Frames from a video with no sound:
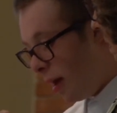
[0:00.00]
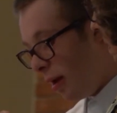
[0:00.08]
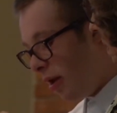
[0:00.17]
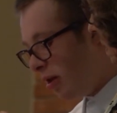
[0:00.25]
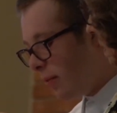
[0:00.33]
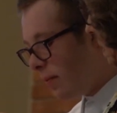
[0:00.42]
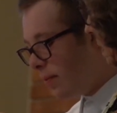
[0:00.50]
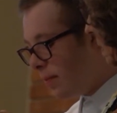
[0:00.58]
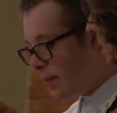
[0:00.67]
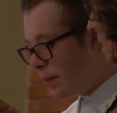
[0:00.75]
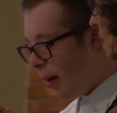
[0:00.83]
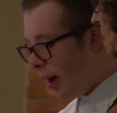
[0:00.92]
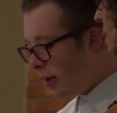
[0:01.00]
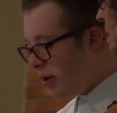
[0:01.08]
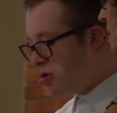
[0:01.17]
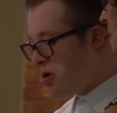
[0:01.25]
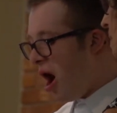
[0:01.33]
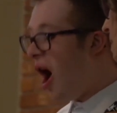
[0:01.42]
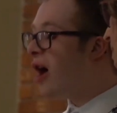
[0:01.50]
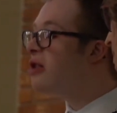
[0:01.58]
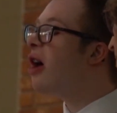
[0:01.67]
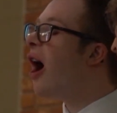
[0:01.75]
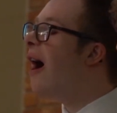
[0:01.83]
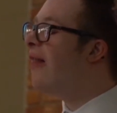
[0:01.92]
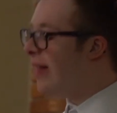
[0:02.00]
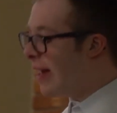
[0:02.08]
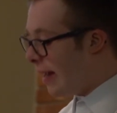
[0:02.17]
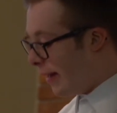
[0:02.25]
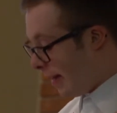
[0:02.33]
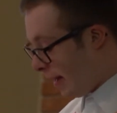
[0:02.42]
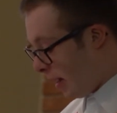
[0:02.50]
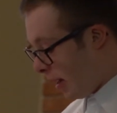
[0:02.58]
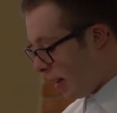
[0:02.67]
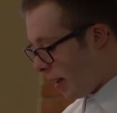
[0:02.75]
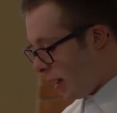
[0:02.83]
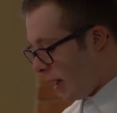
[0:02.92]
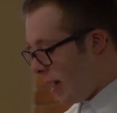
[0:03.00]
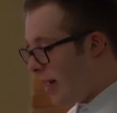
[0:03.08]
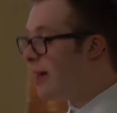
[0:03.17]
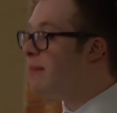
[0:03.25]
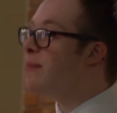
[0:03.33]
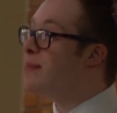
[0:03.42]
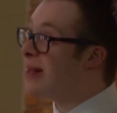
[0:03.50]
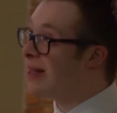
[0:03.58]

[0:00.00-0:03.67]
but none of these keep me